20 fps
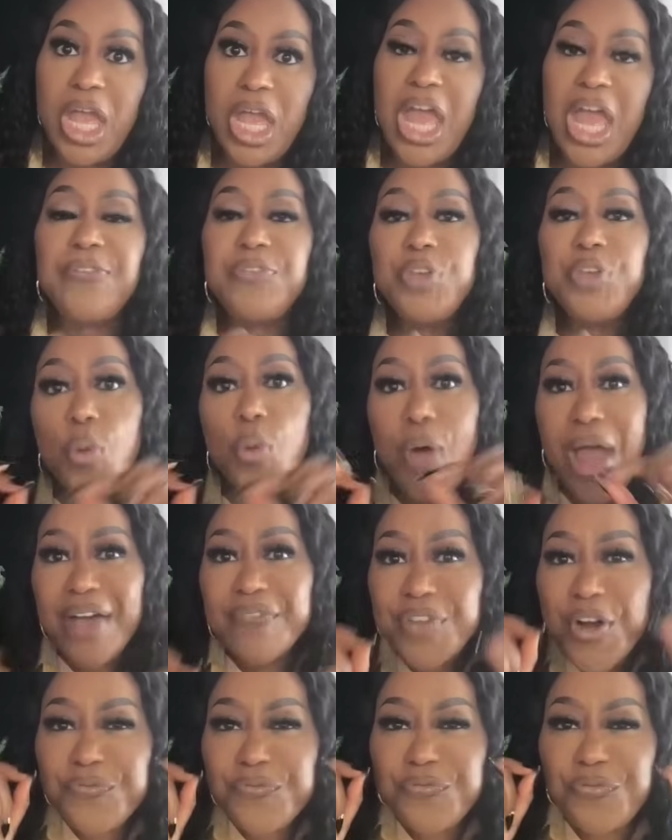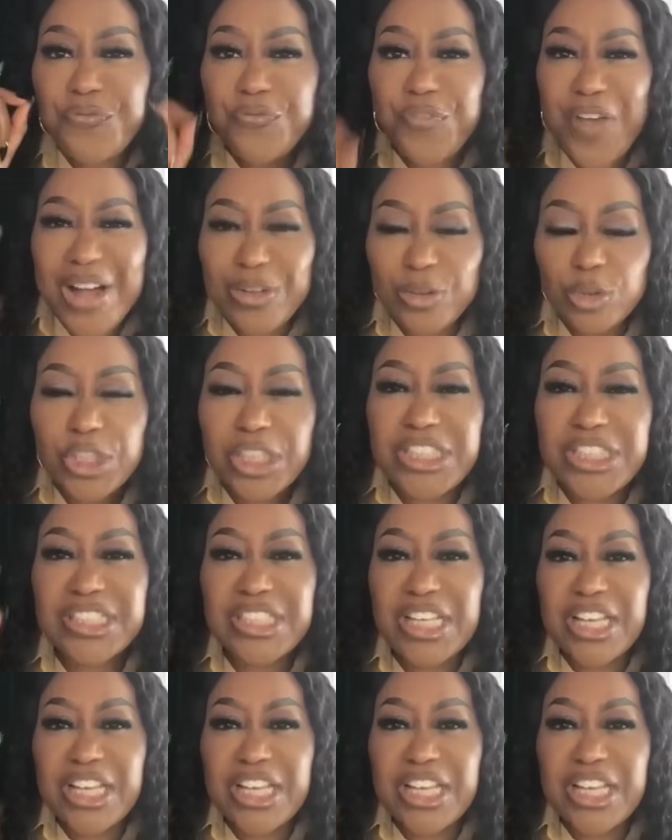Have you ever felt as